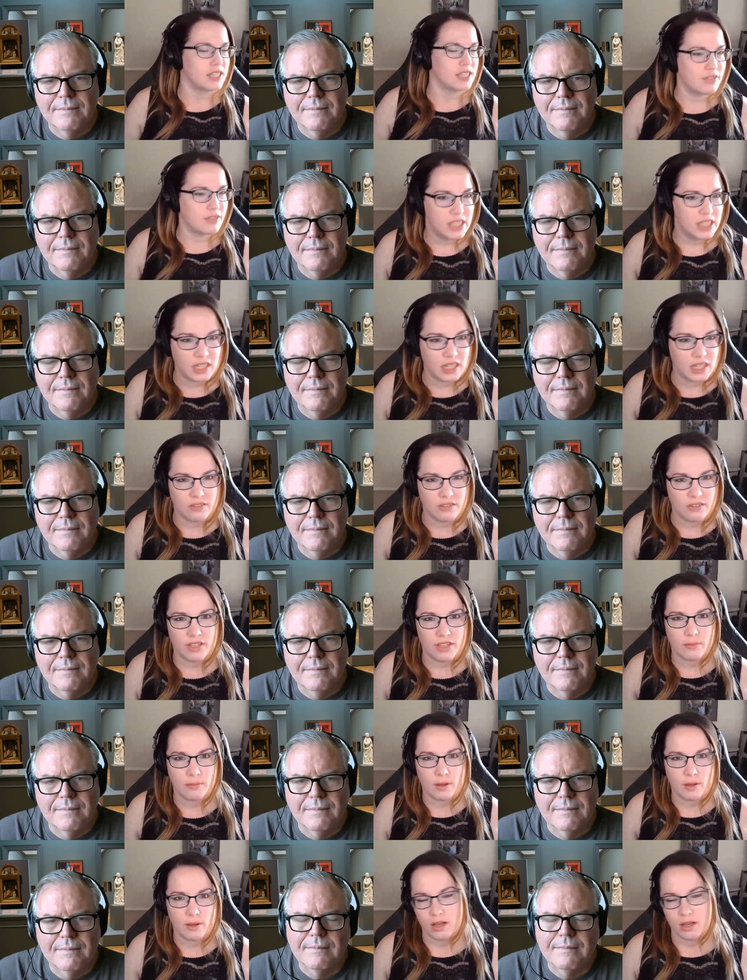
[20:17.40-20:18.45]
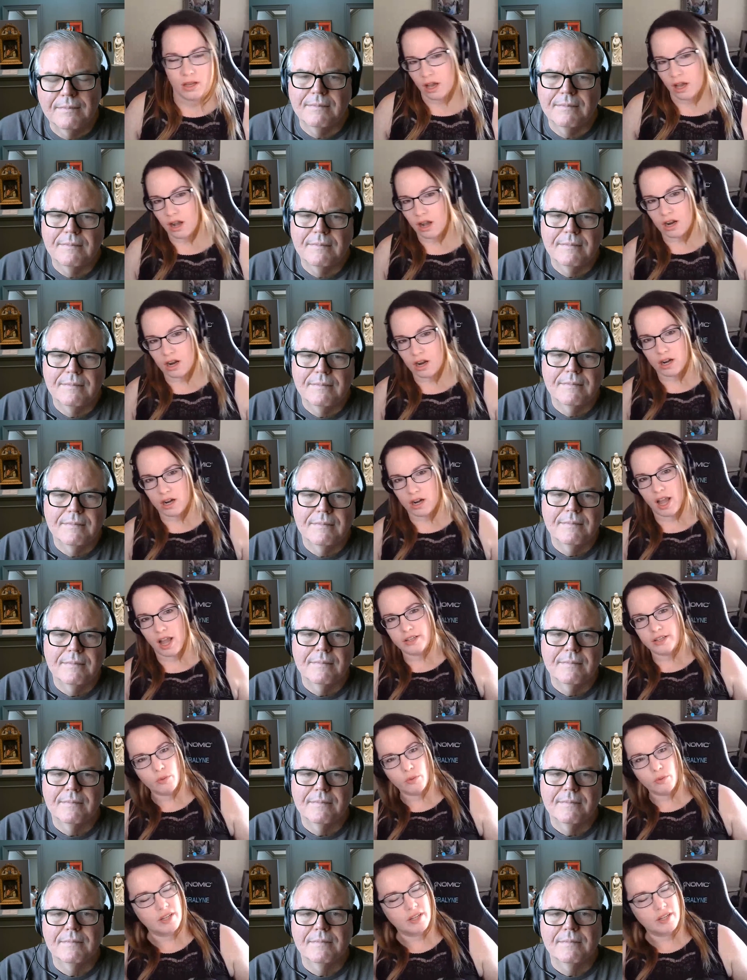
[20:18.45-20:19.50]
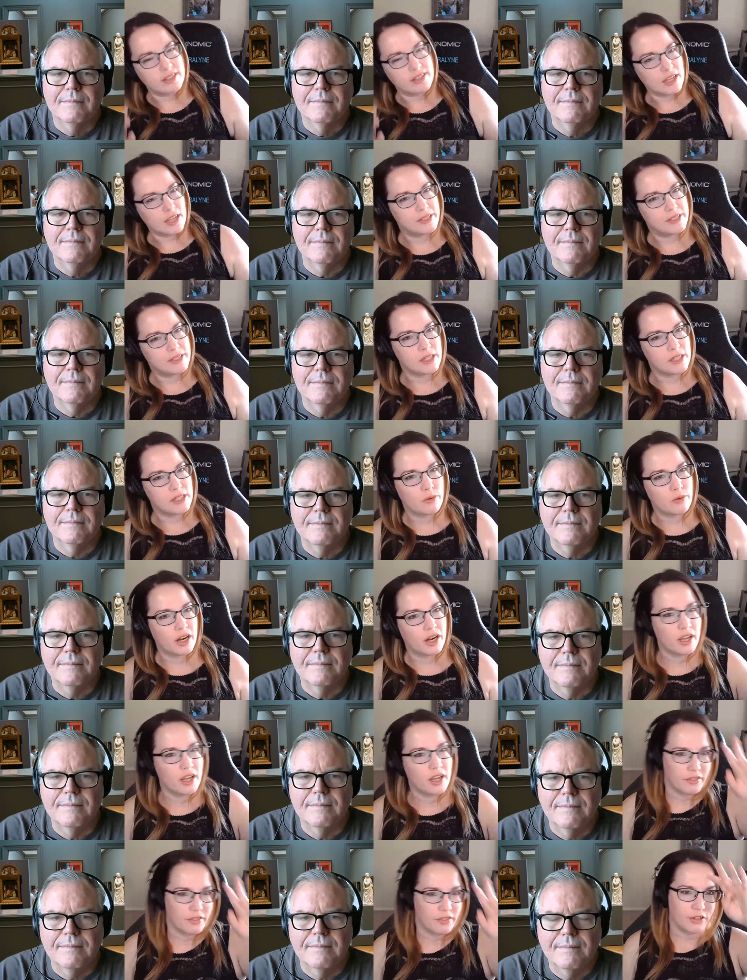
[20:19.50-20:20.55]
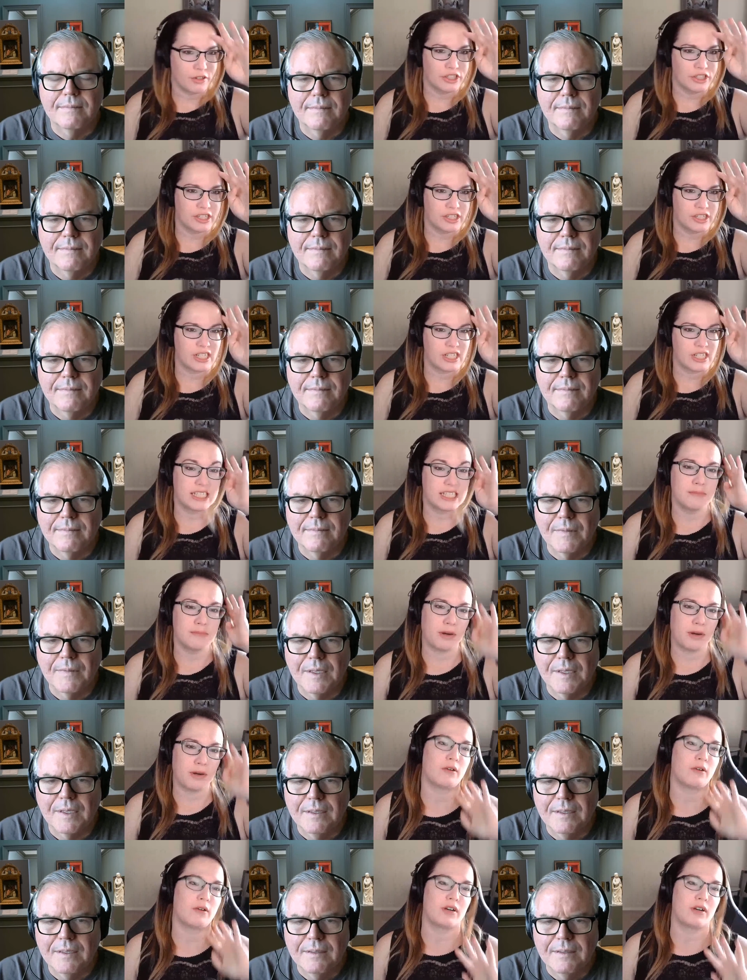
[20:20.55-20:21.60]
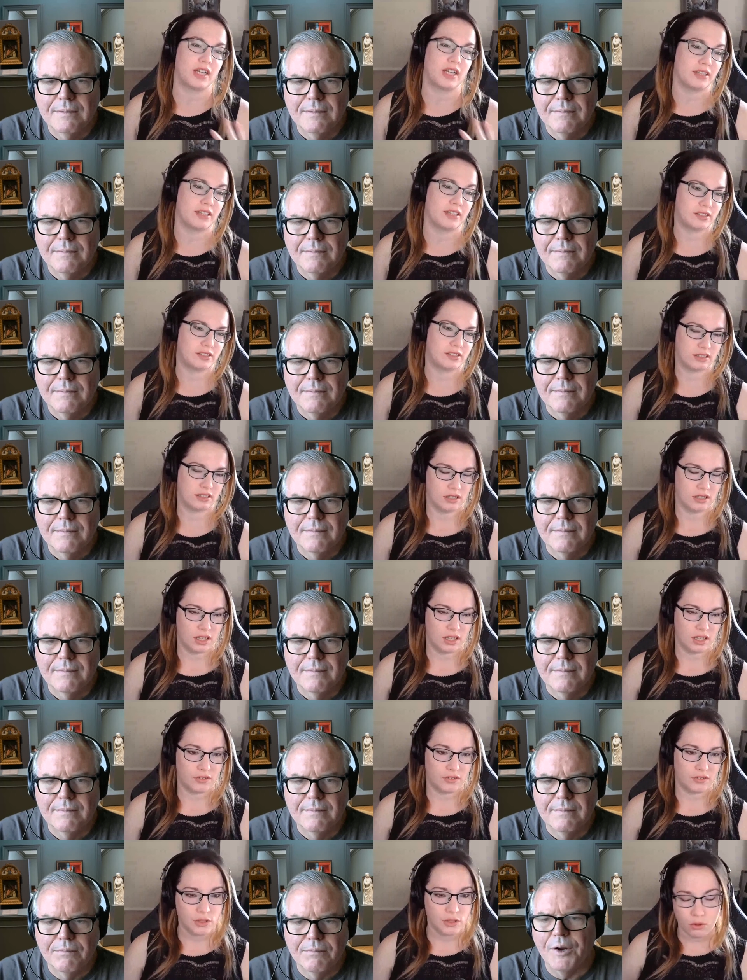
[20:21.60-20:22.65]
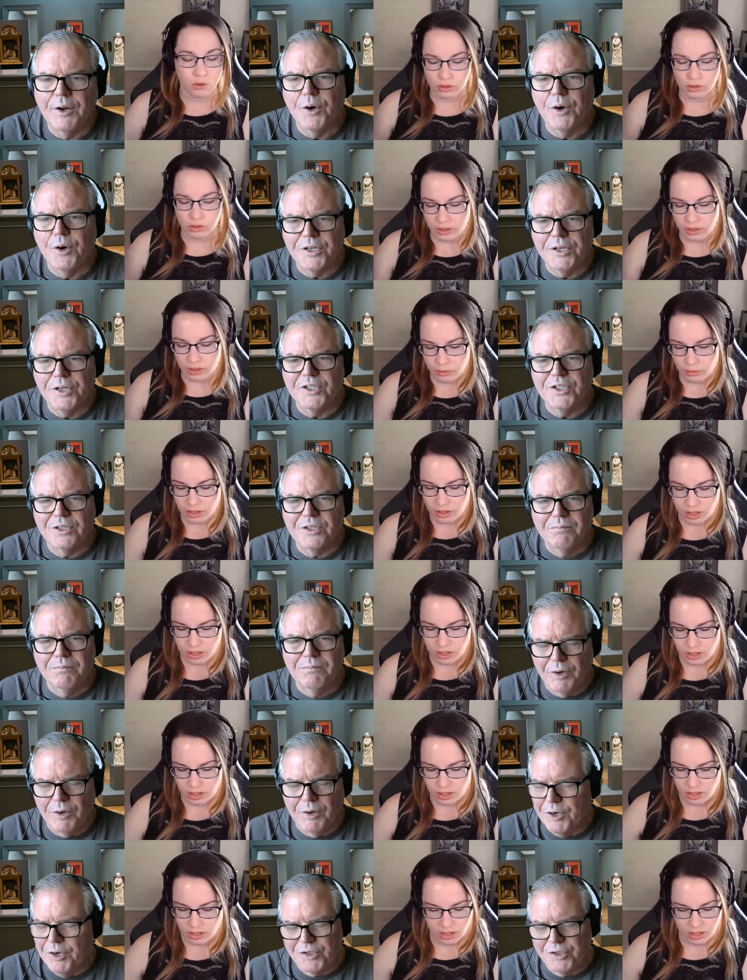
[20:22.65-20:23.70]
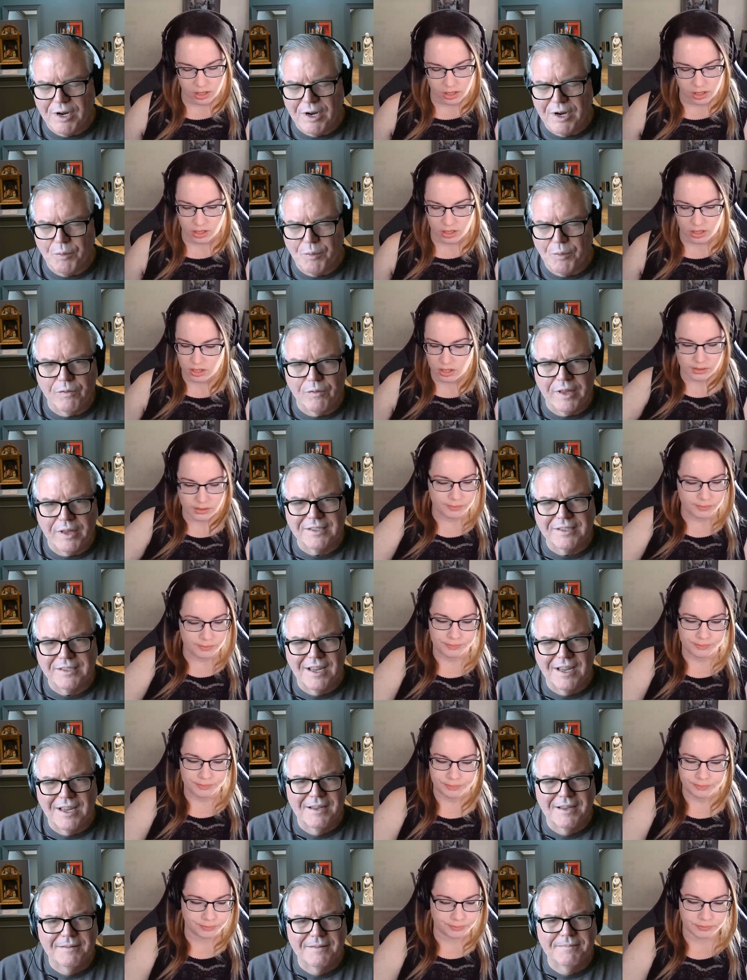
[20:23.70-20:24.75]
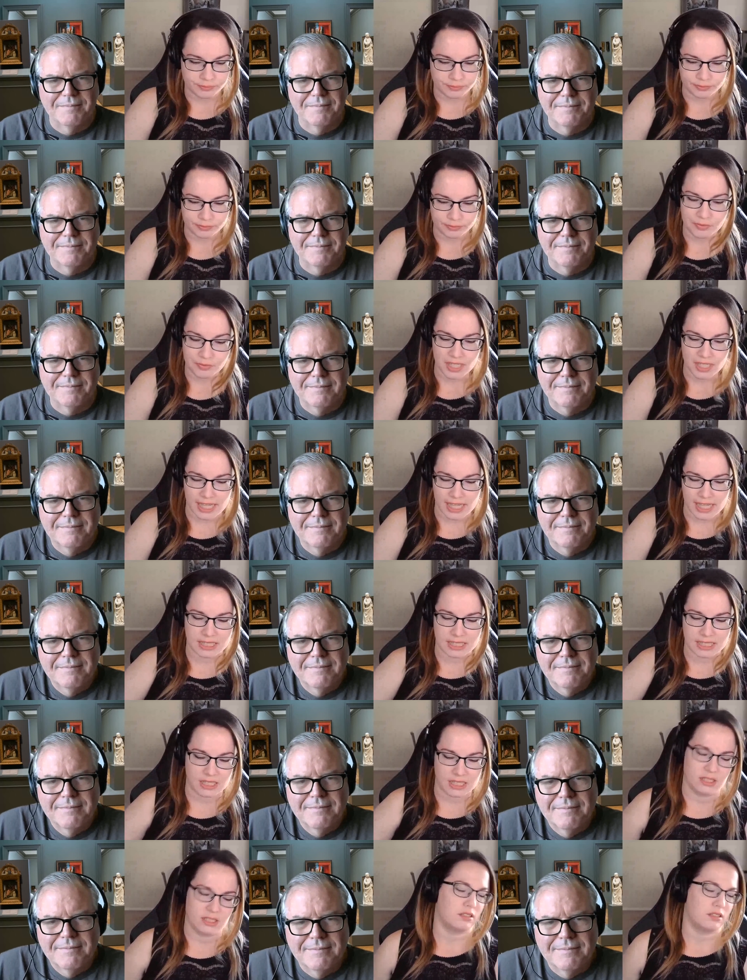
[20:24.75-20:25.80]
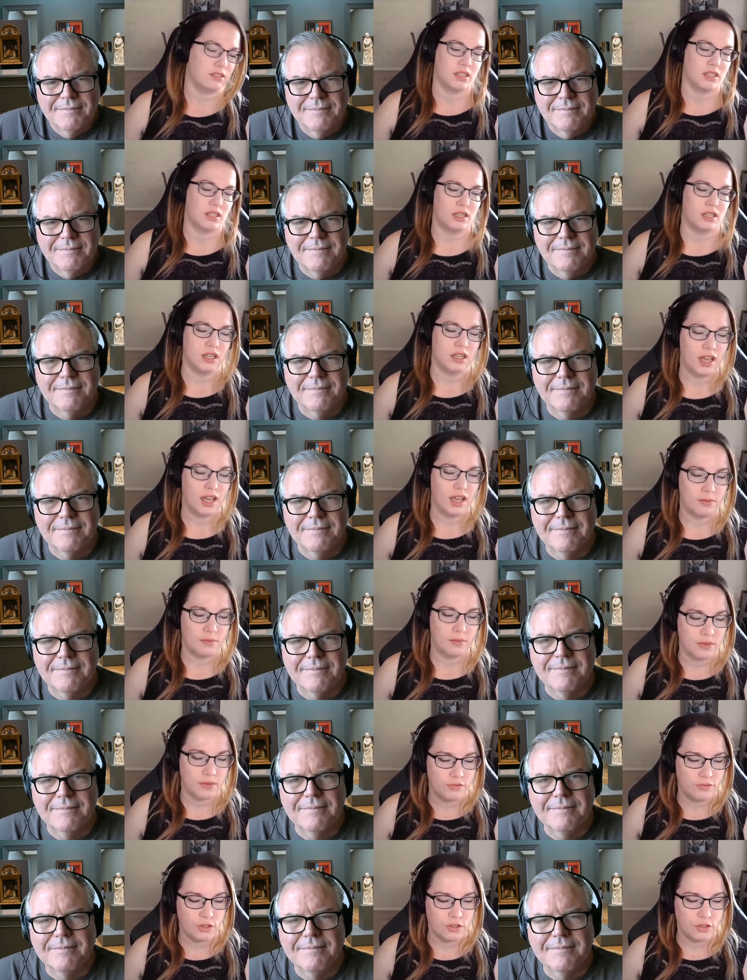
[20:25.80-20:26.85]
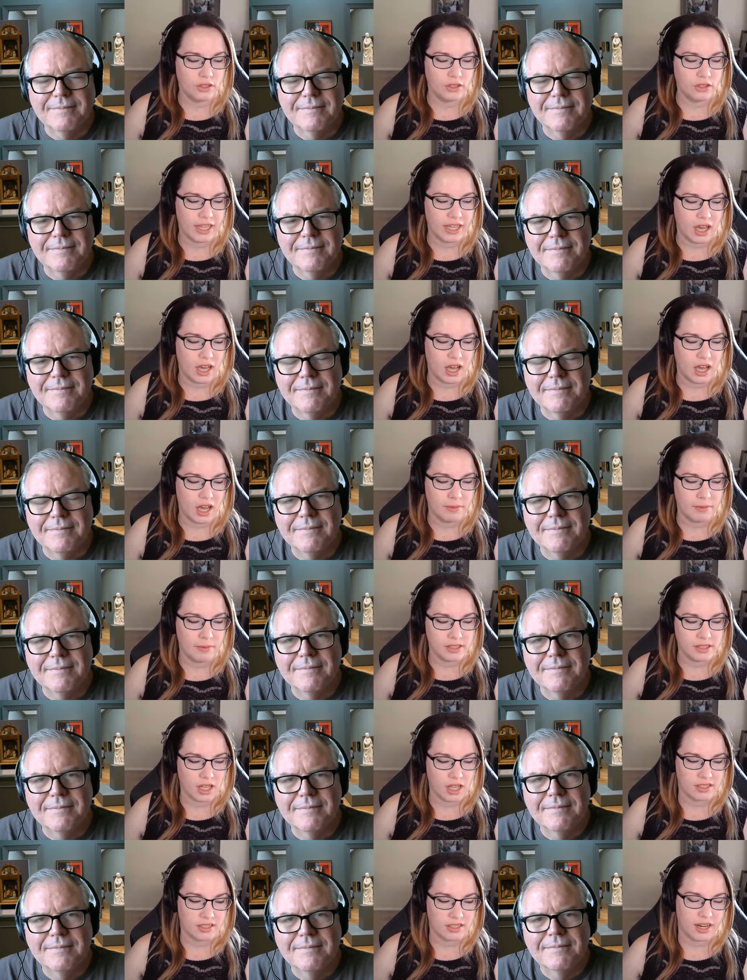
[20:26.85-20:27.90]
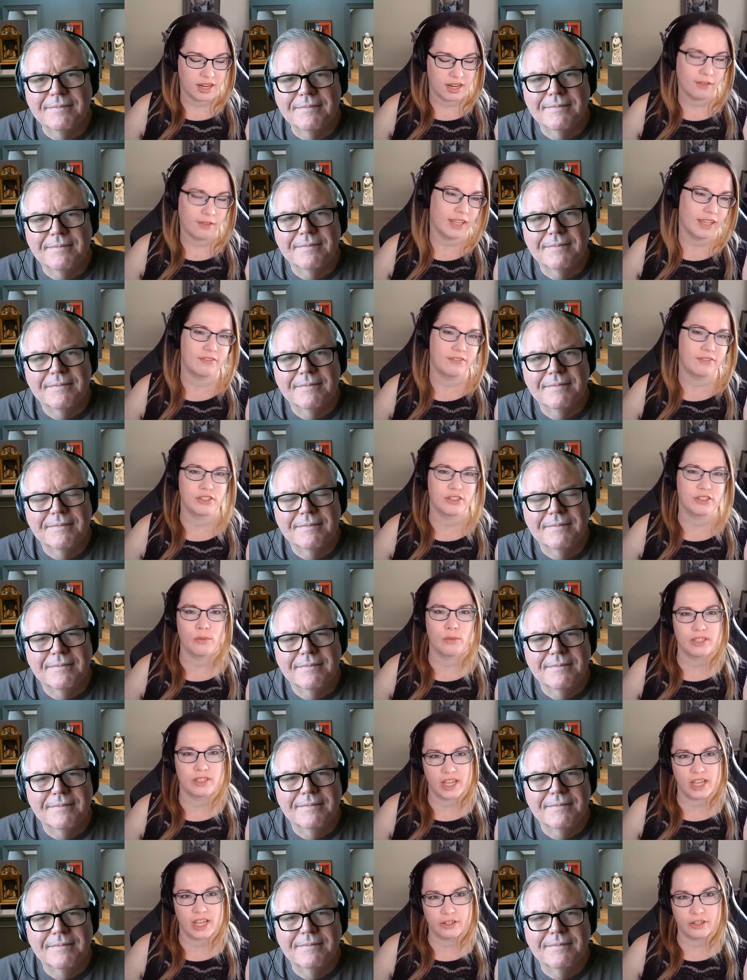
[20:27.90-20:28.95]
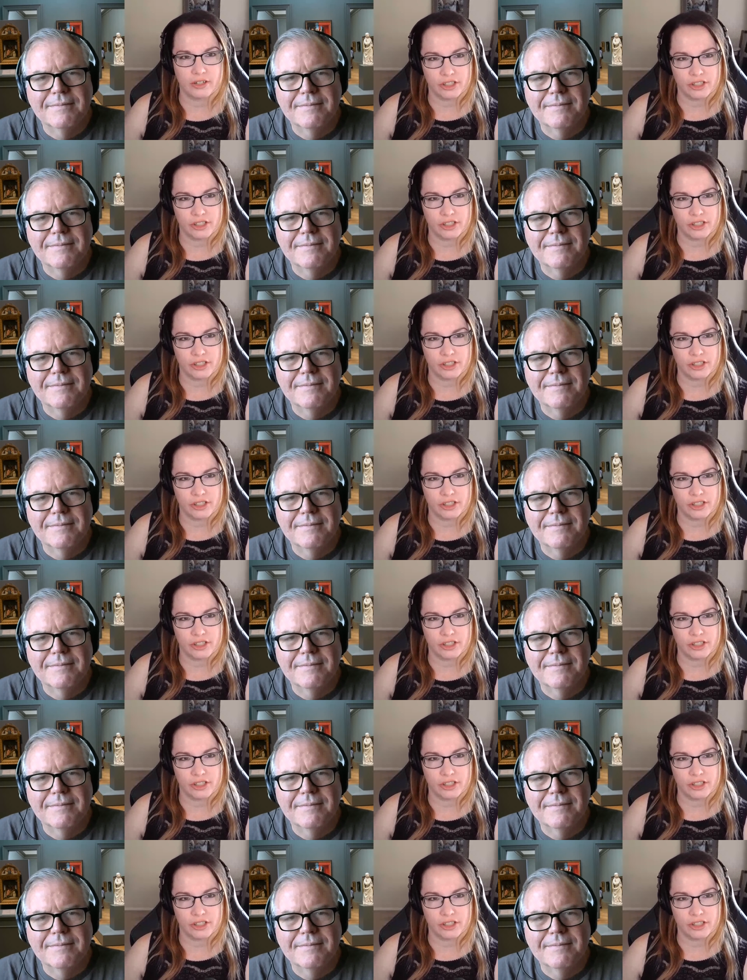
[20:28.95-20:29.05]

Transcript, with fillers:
Speaker 1: 17 of them are, I don't want to say busy work, they're just deprioritized. If you priority only. Is
Speaker 2: a, priority is a great word for this.
Speaker 1: Yes. Uh, if you're like, I'm exhausted, I only have so much